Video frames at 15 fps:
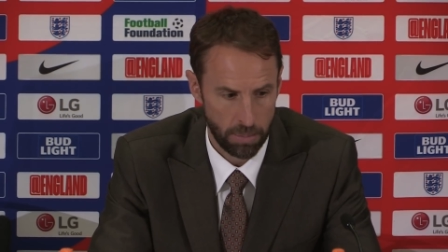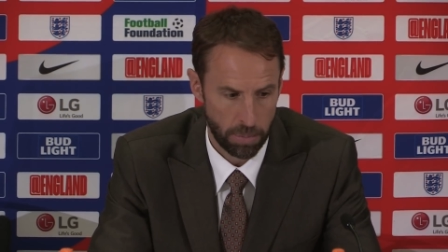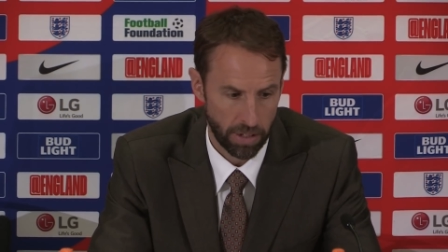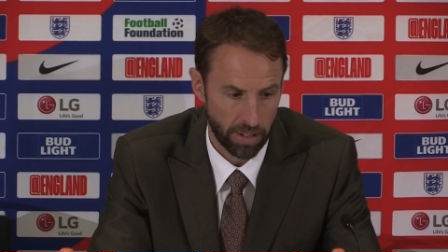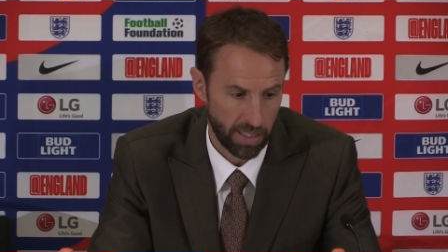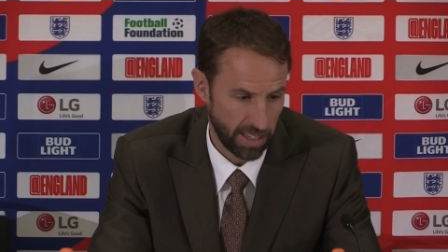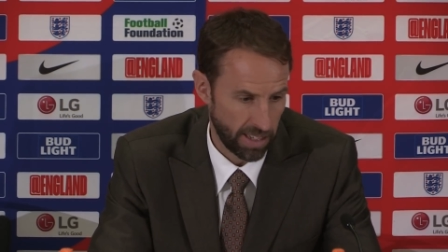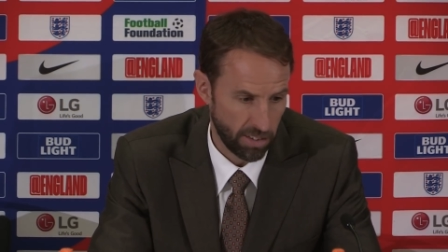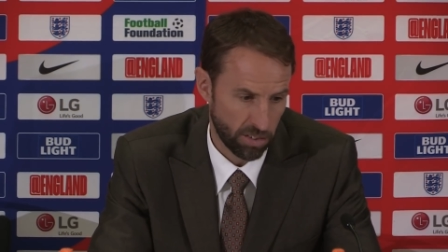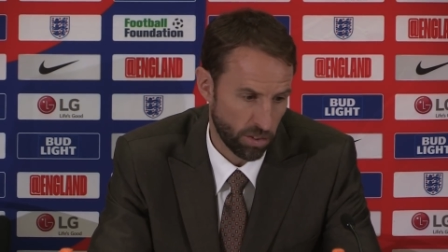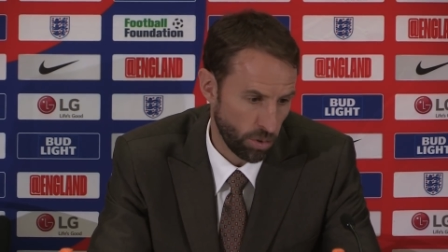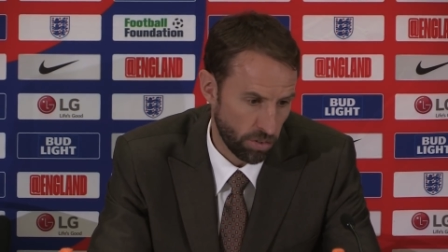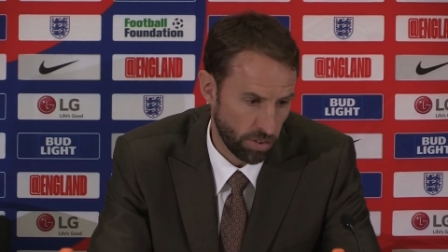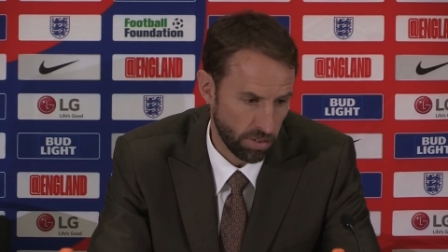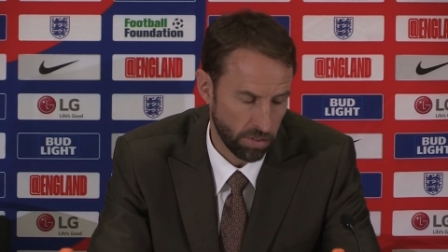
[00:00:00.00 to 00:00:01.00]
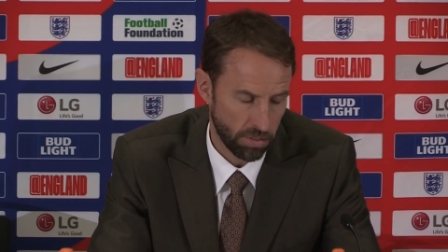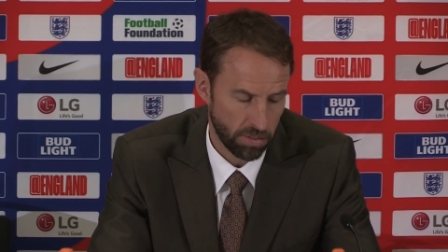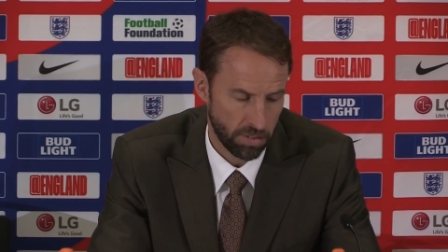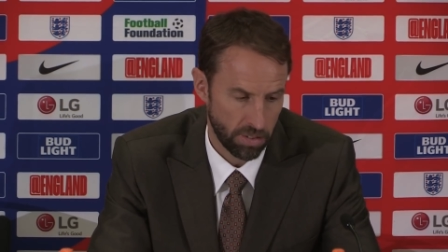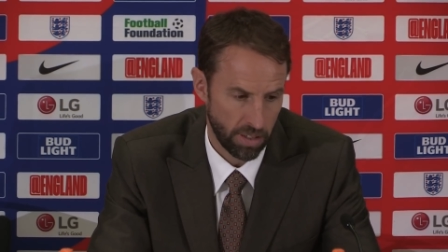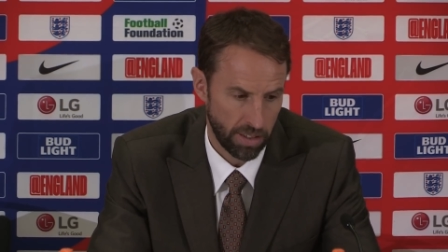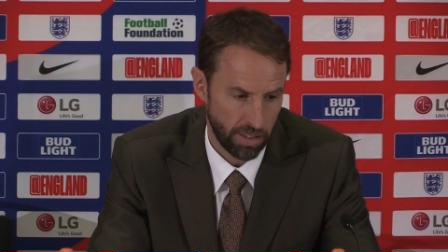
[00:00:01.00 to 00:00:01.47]
but I think it's good
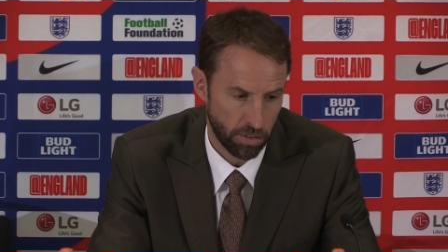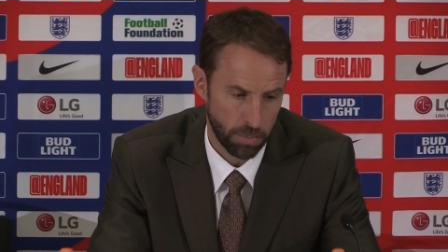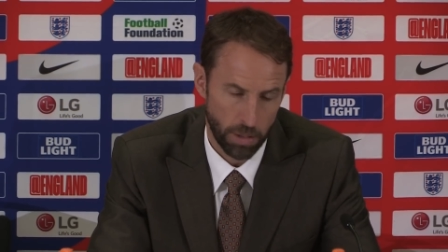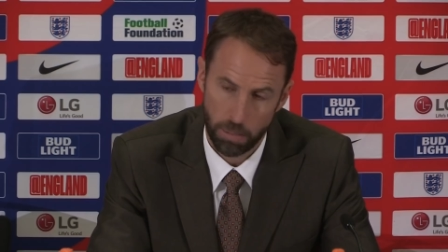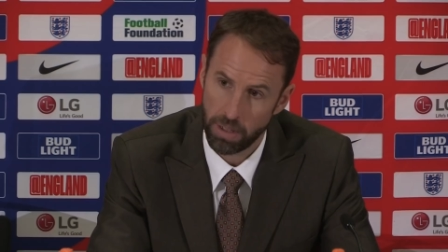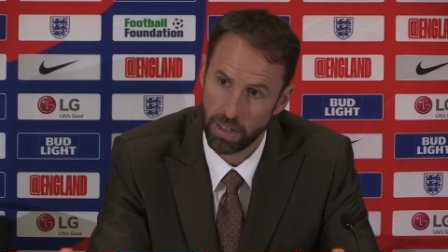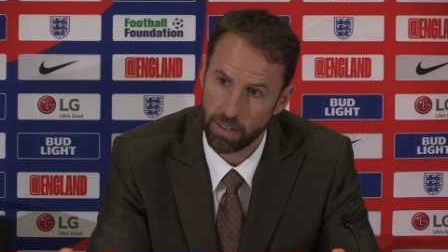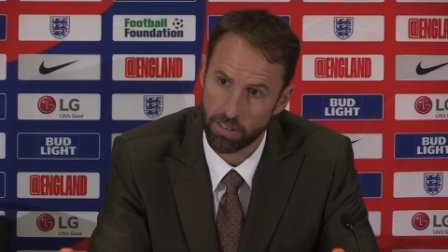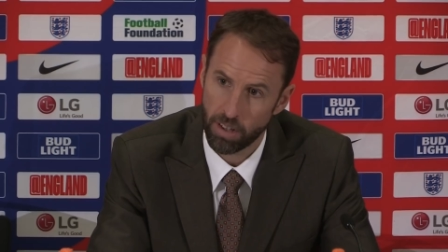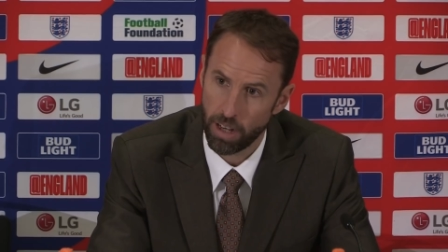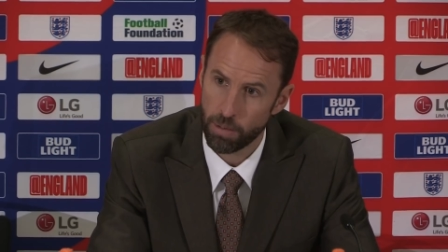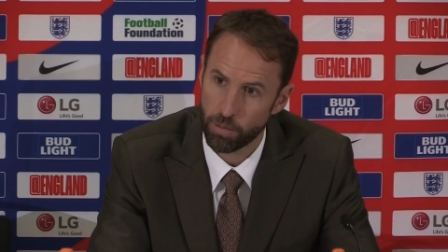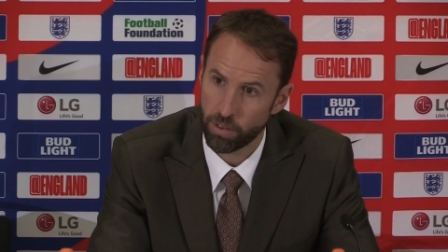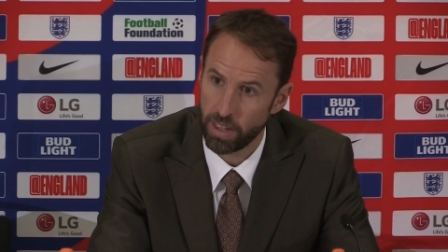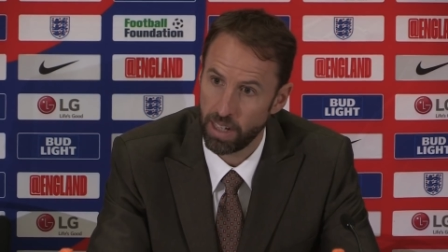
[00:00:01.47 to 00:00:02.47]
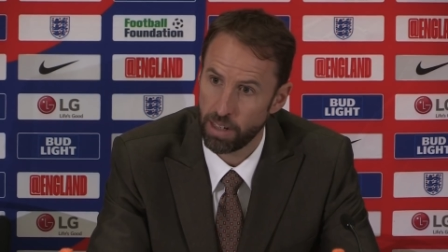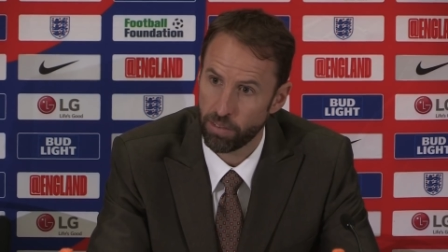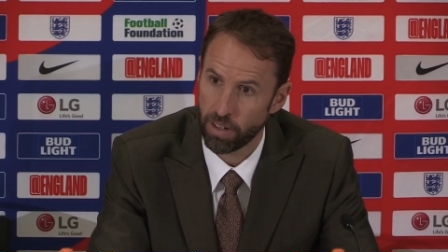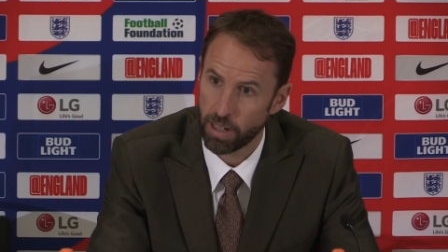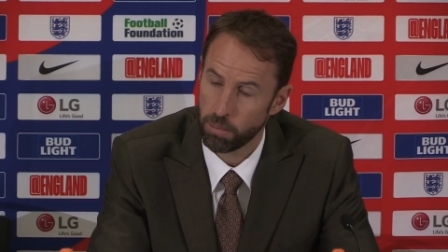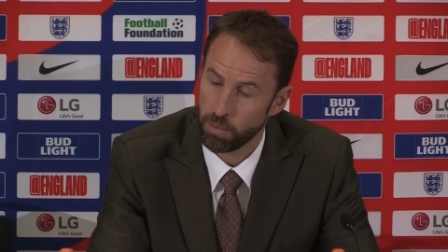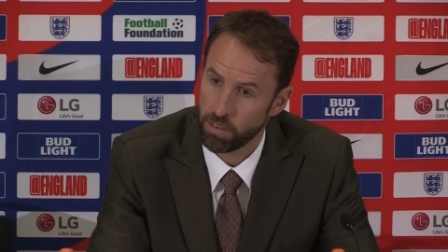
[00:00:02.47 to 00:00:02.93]
at this moment in time for their
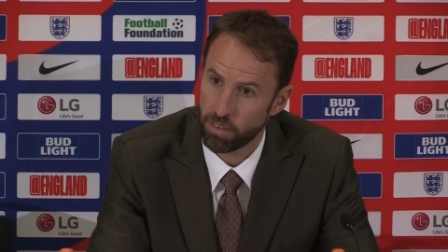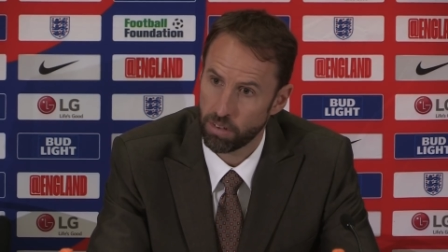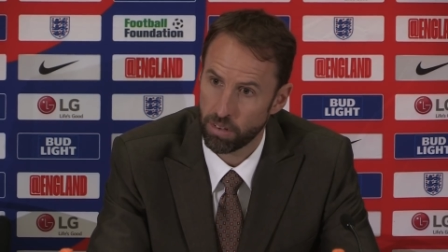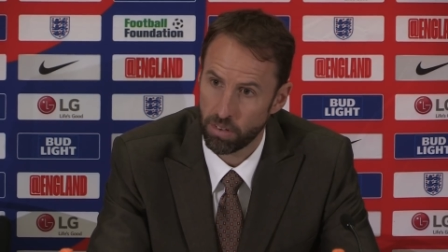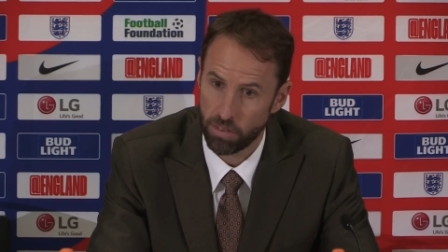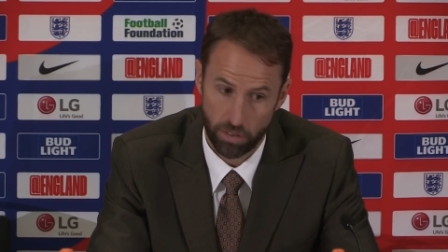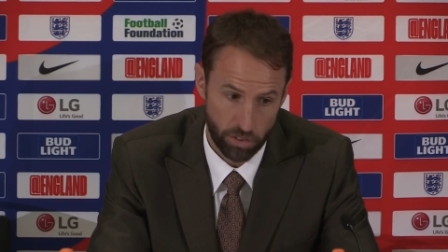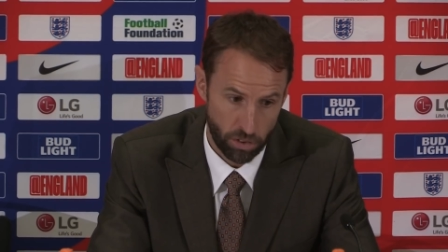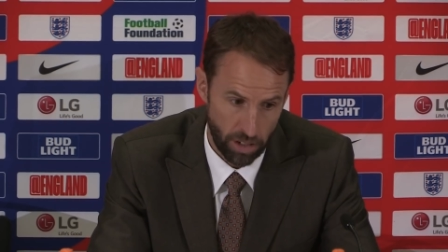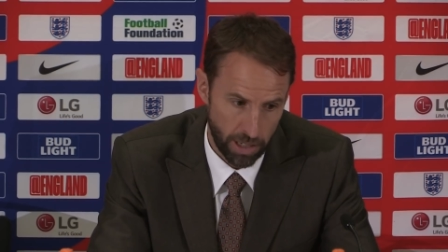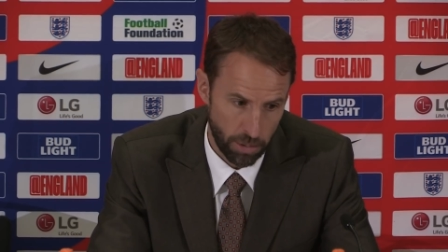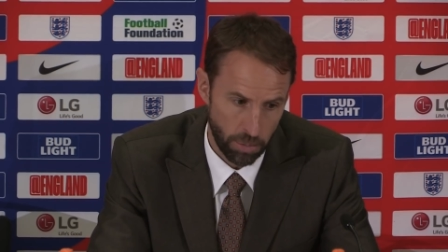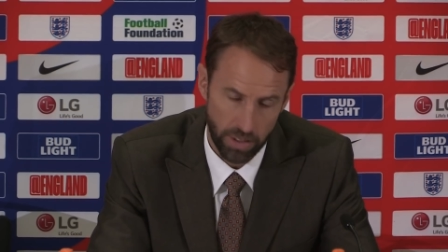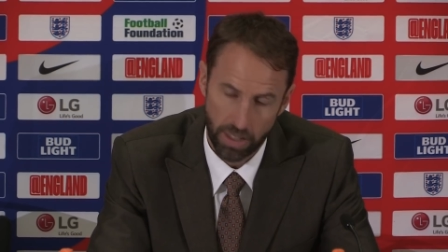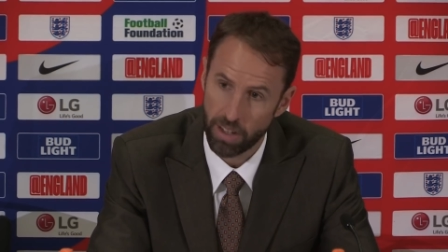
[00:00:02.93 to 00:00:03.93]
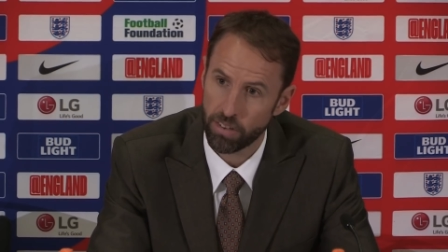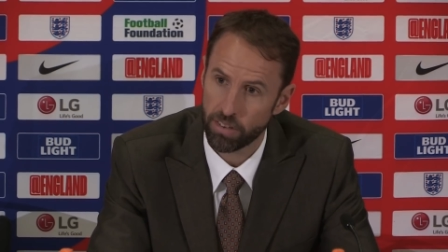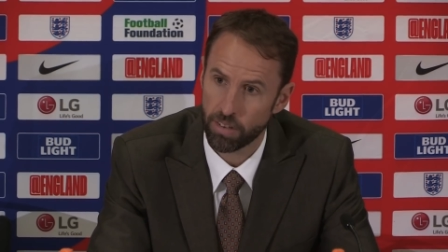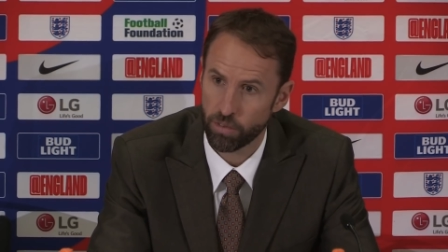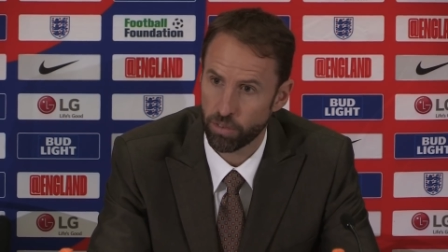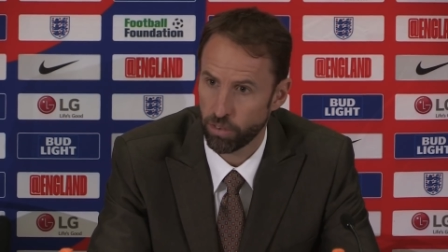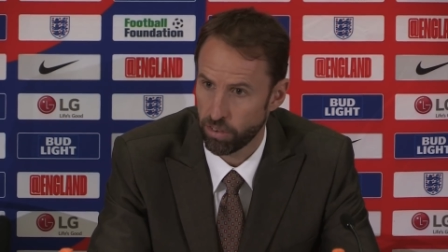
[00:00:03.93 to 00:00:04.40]
development to, to train with
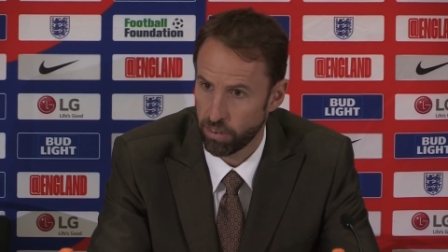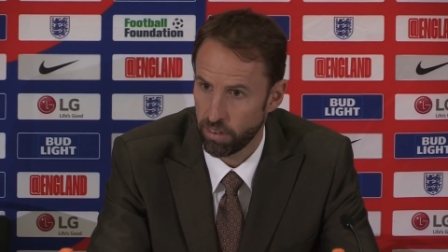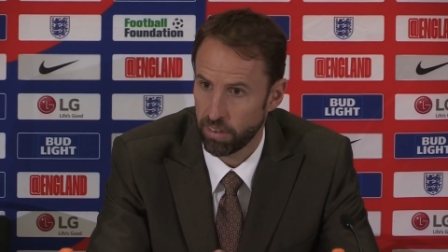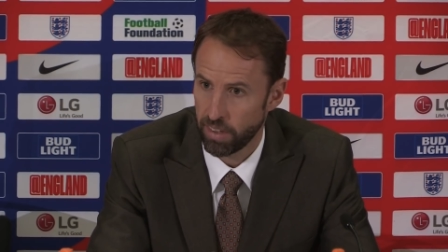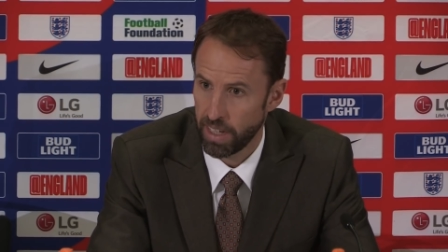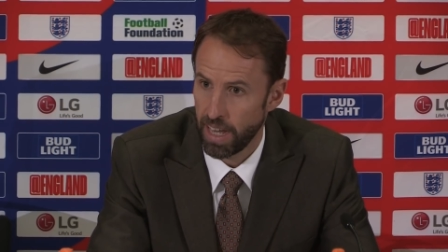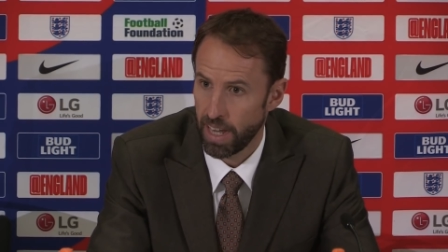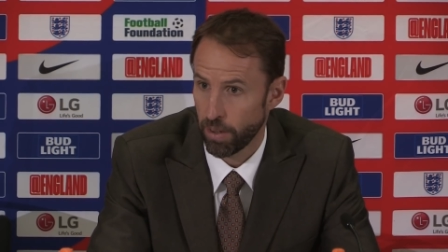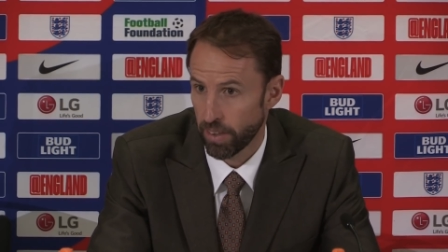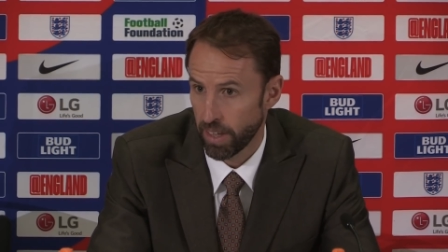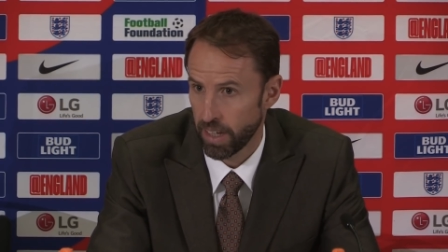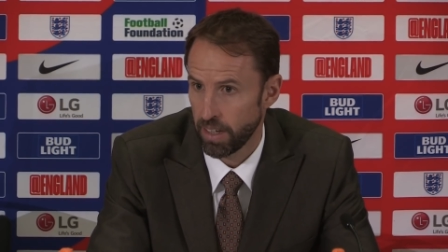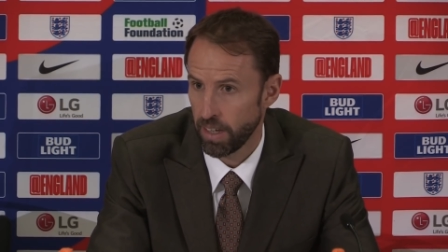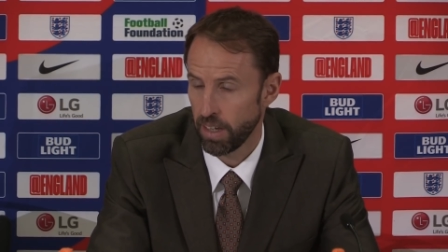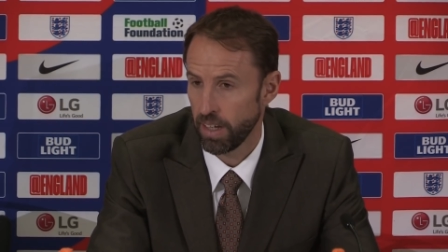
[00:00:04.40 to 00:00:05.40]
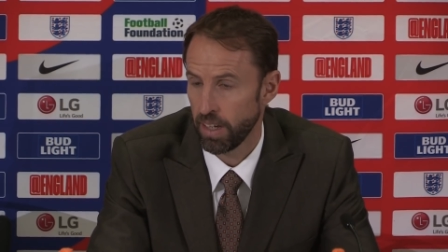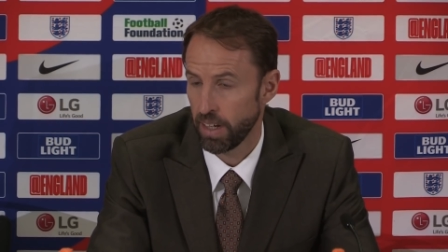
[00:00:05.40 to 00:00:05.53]
us and for us to see how they